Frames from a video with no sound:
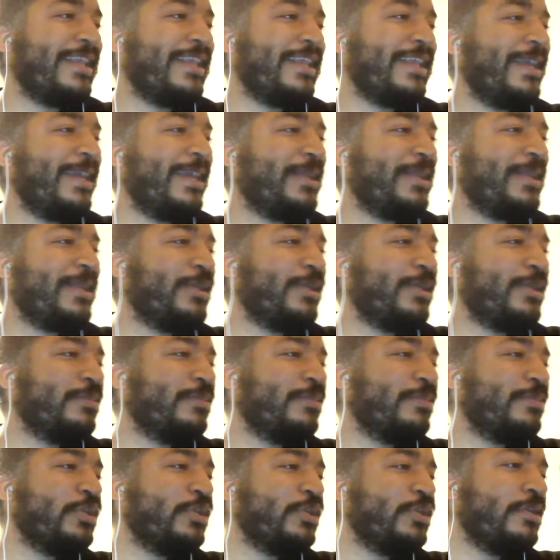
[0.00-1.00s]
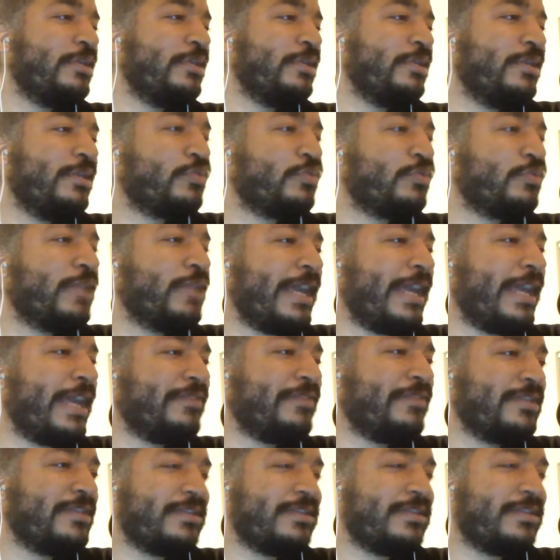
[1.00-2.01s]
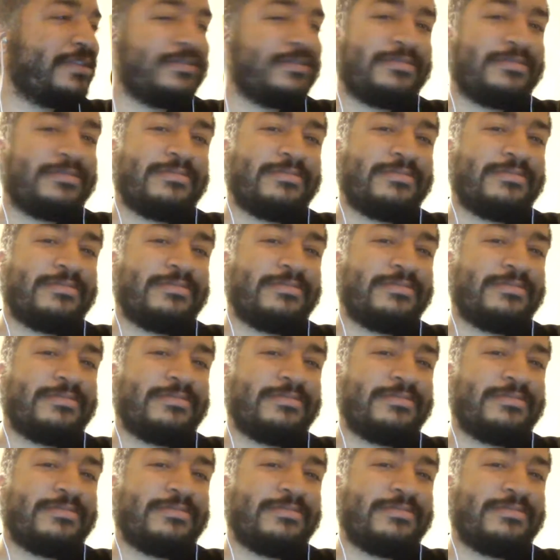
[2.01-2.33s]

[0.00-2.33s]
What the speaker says: and you didn't really have to